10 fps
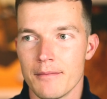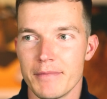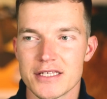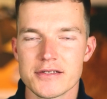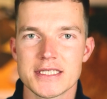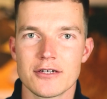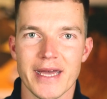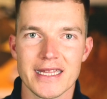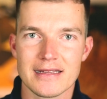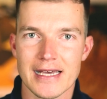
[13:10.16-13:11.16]
But also
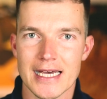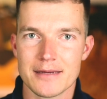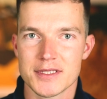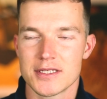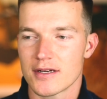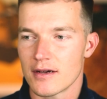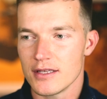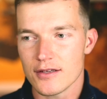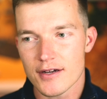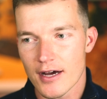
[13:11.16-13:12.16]
many times you
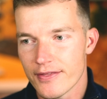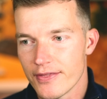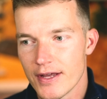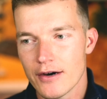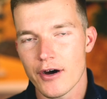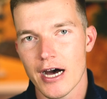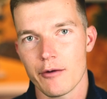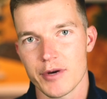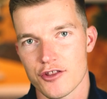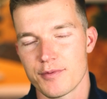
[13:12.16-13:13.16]
don't know how
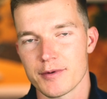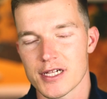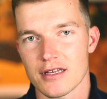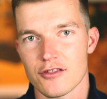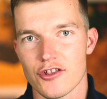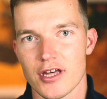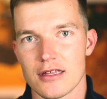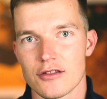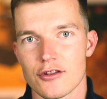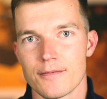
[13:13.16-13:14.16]
much people can
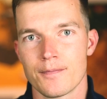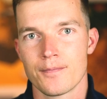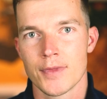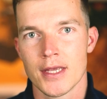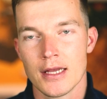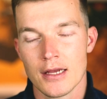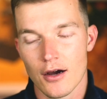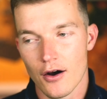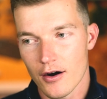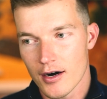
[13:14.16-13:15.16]
change.
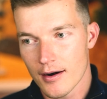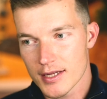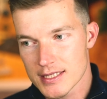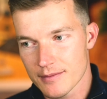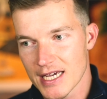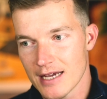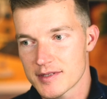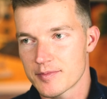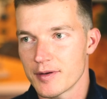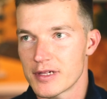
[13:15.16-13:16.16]
Or
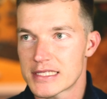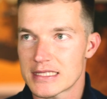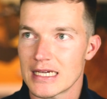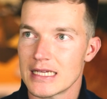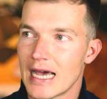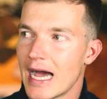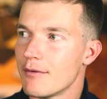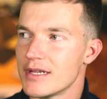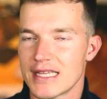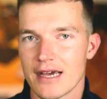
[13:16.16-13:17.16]
sometimes people say, I
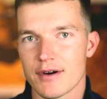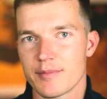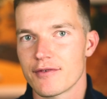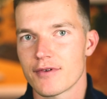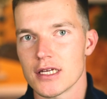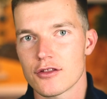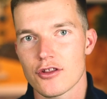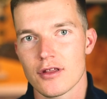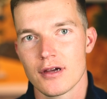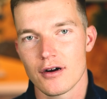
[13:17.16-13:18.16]
will never be
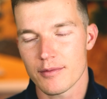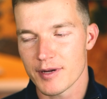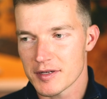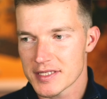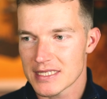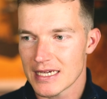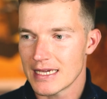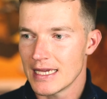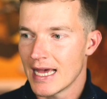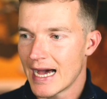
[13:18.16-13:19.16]
rich. Or people
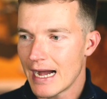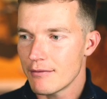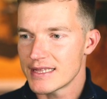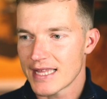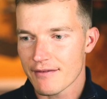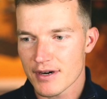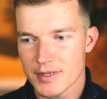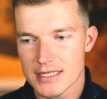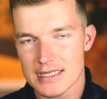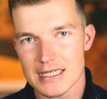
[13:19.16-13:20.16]
say, I will never
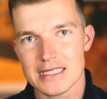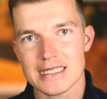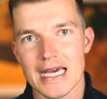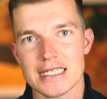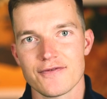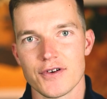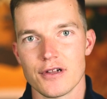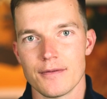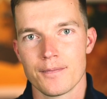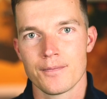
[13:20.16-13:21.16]
be successful.